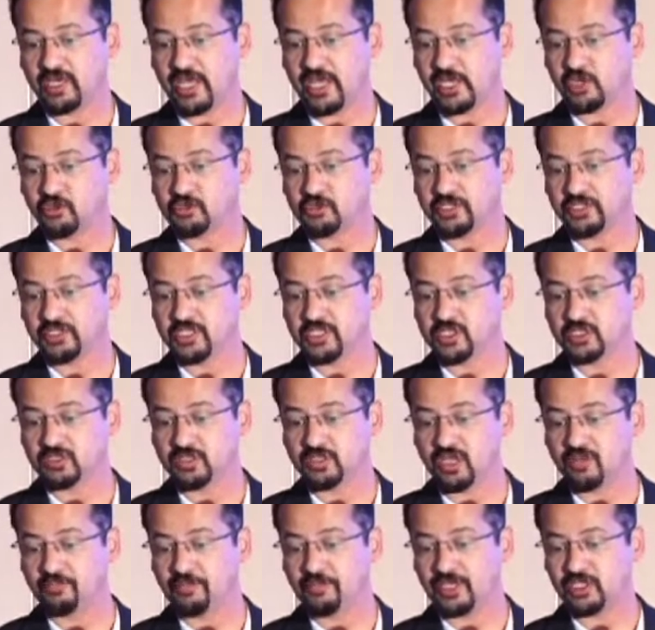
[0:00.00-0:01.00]
diagnosing these
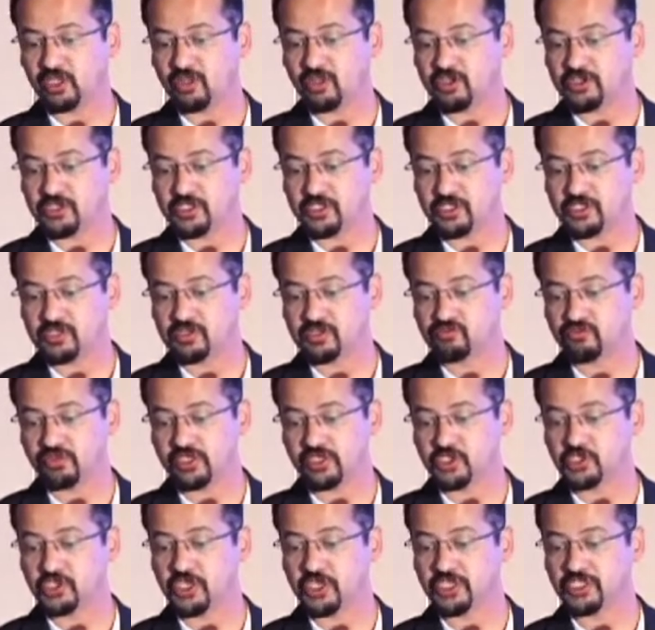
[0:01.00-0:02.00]
lung pathologies
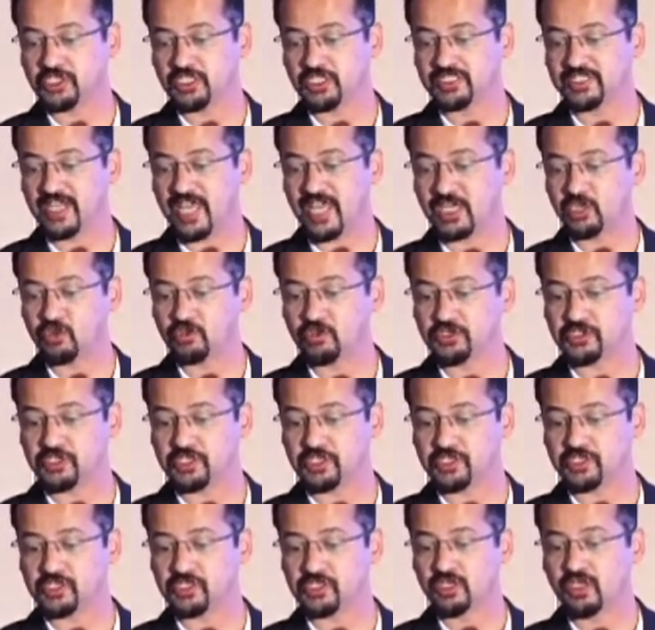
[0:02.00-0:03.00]
with a change in the
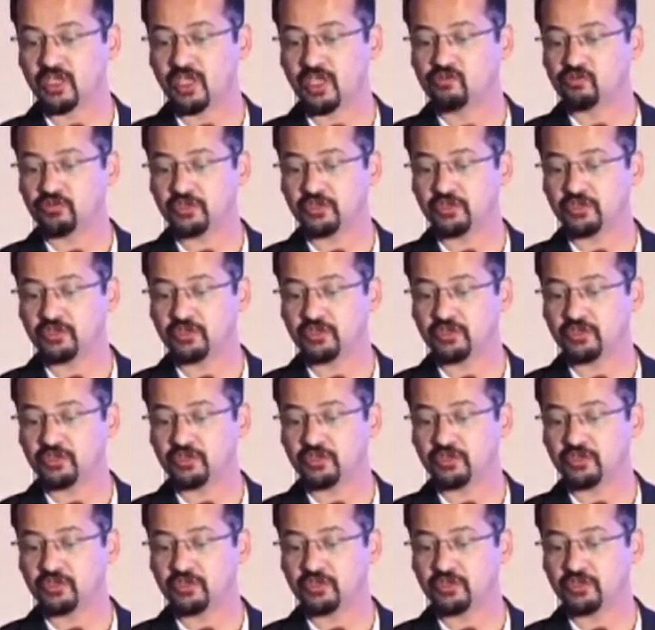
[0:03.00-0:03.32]
diagnosis,